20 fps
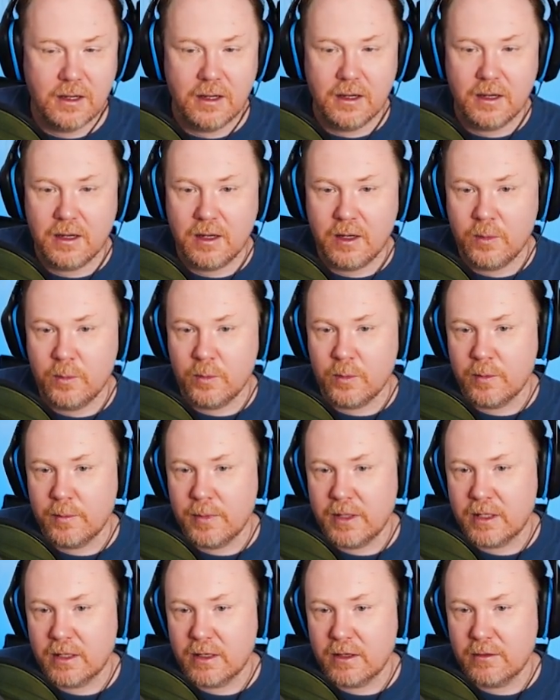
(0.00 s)
And we want to
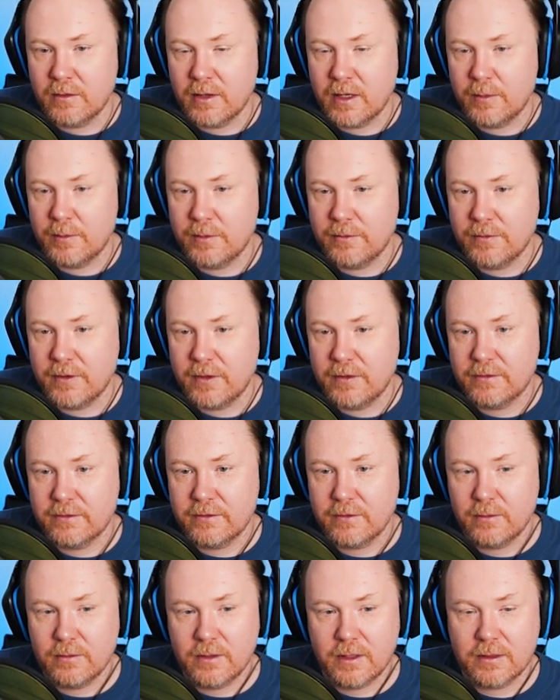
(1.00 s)
make our happy face.
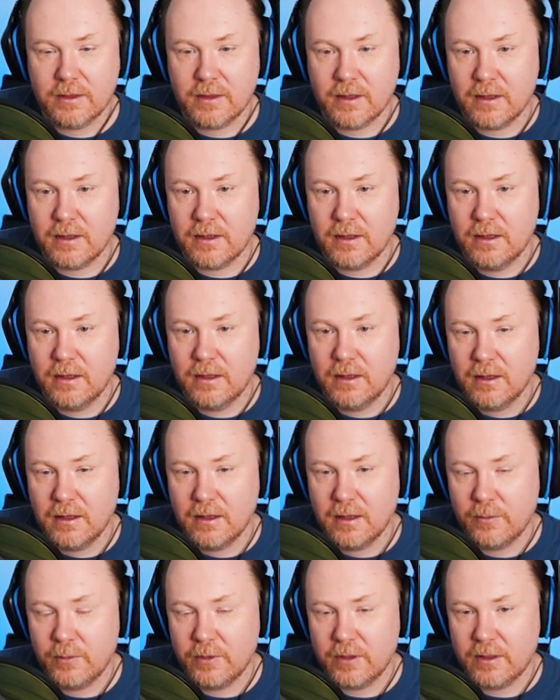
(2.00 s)
So like that.
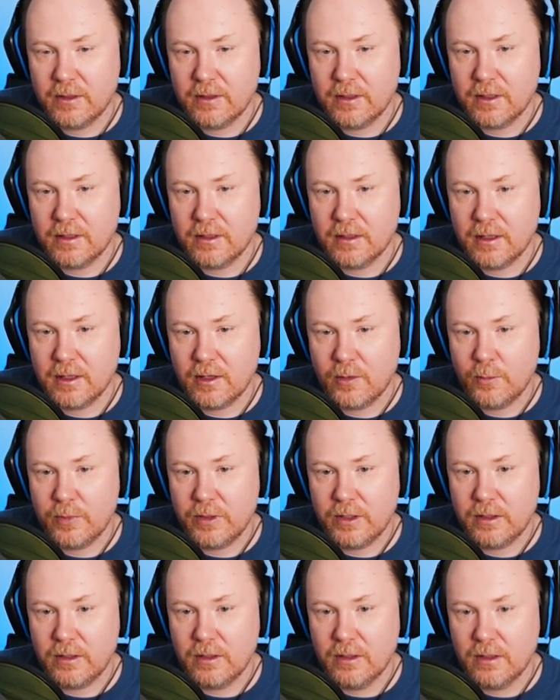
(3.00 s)
And we're going to get our
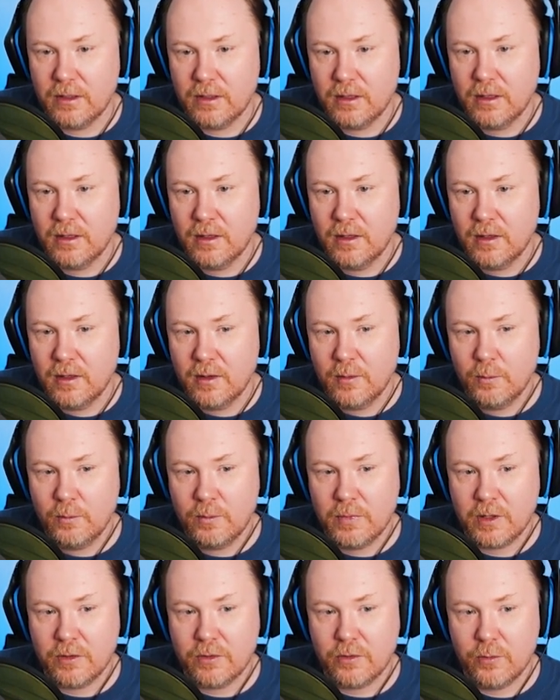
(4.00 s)
big
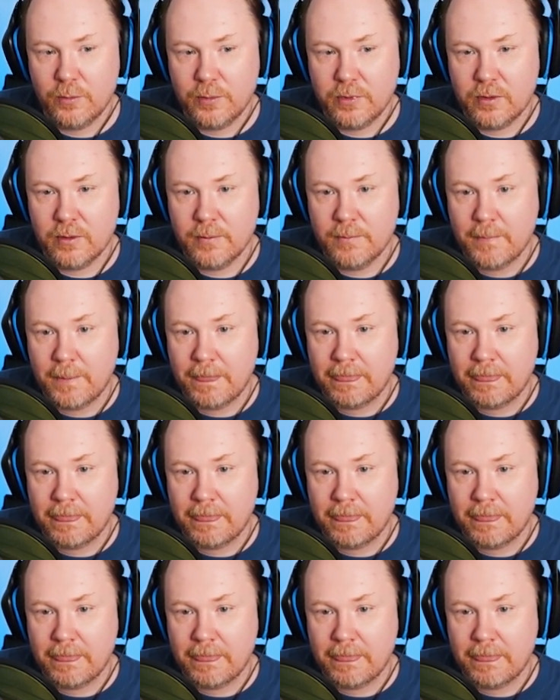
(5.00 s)
mouth open.